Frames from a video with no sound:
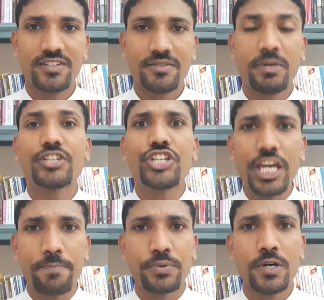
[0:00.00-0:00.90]
but
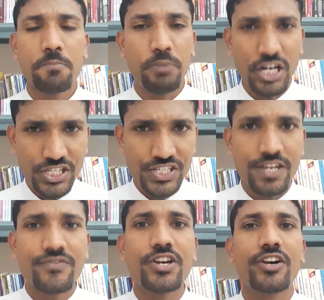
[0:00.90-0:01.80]
keep
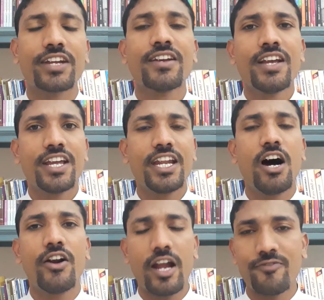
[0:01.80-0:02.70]
persevering in
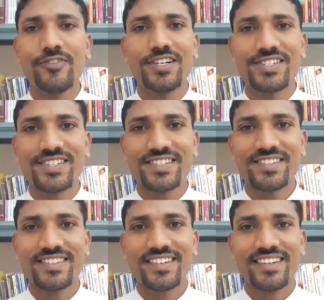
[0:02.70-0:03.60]
our efforts.
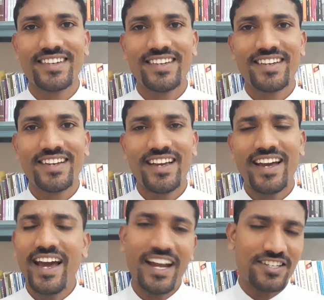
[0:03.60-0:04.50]

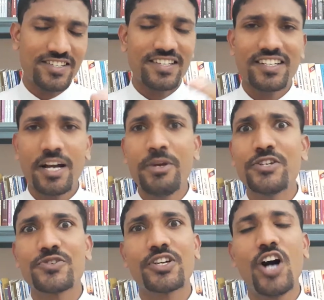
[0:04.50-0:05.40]
And coming
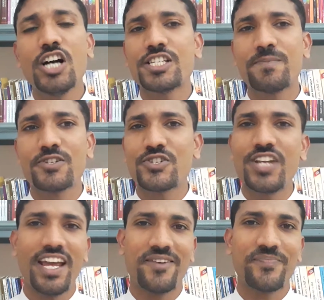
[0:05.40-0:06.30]
to the gospel
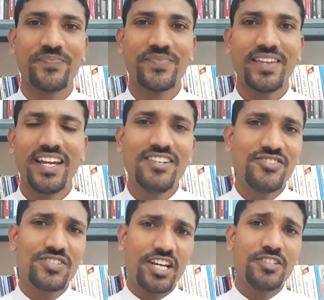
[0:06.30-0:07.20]
today,
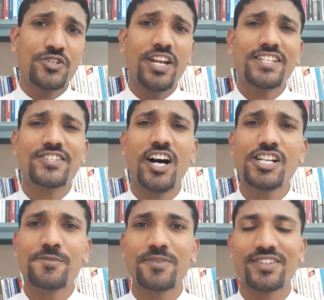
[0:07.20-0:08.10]
in today's
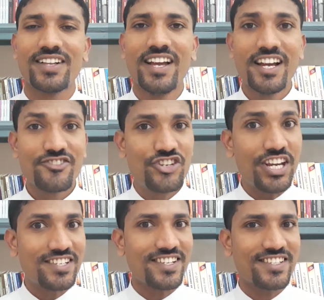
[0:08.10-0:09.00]
gospel,
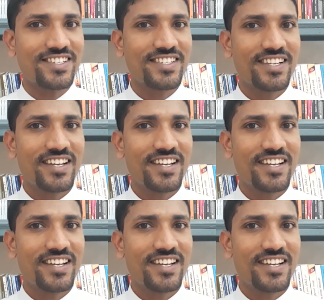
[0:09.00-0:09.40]
Jesus